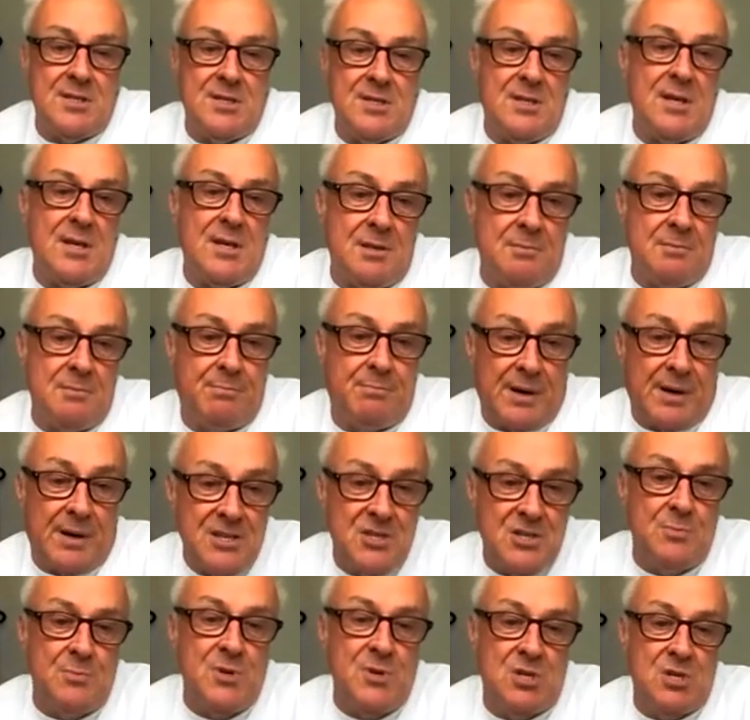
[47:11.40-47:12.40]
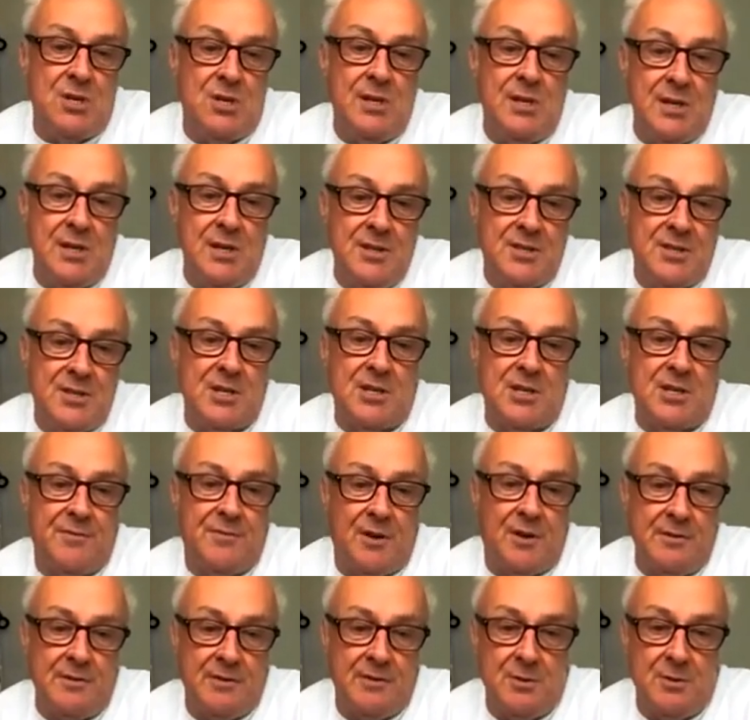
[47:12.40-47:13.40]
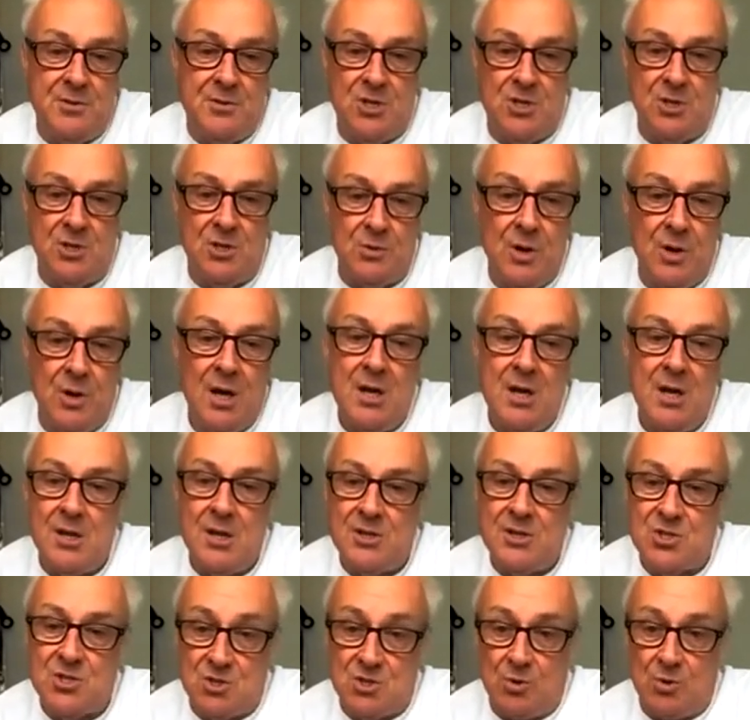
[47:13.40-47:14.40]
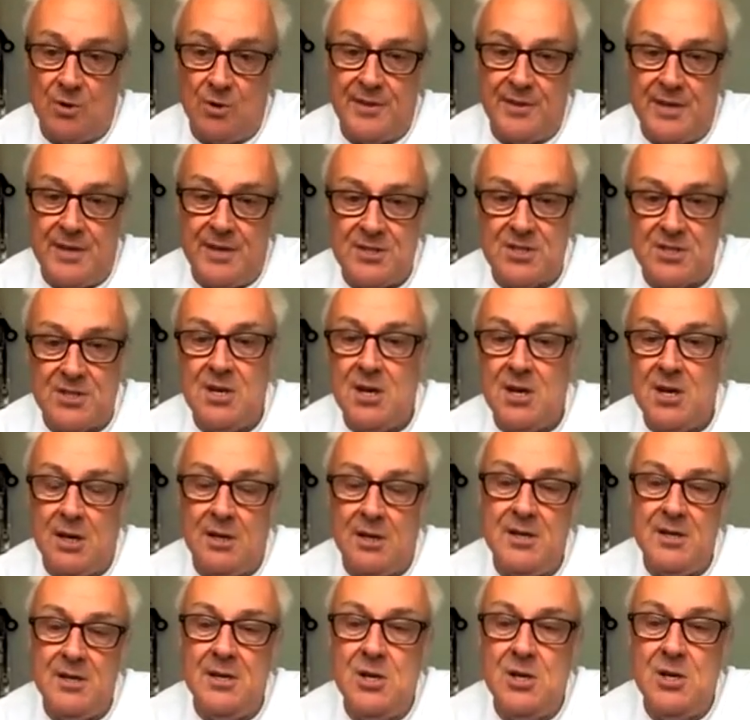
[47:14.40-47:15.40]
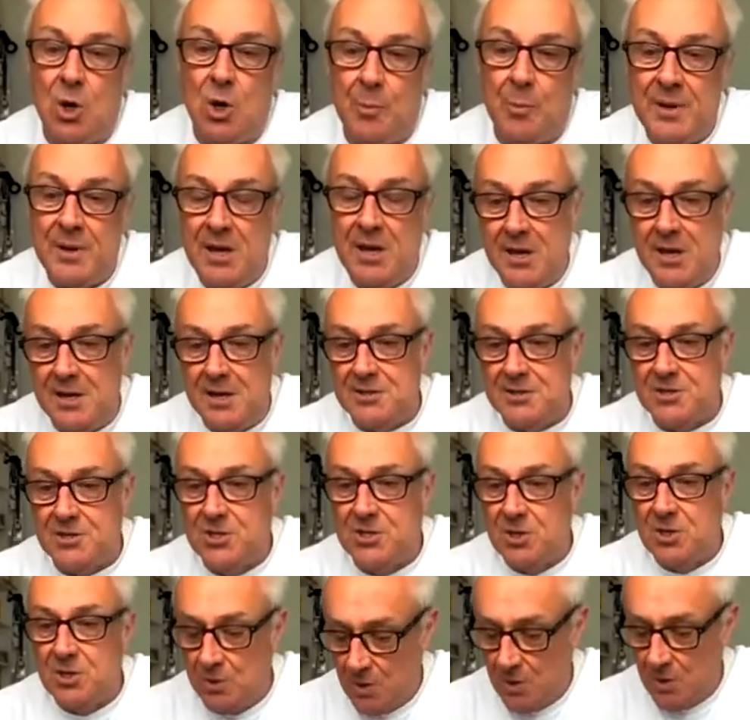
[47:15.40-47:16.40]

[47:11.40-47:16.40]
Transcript: say, the branch machine in the 6502 saw this, and in copying it to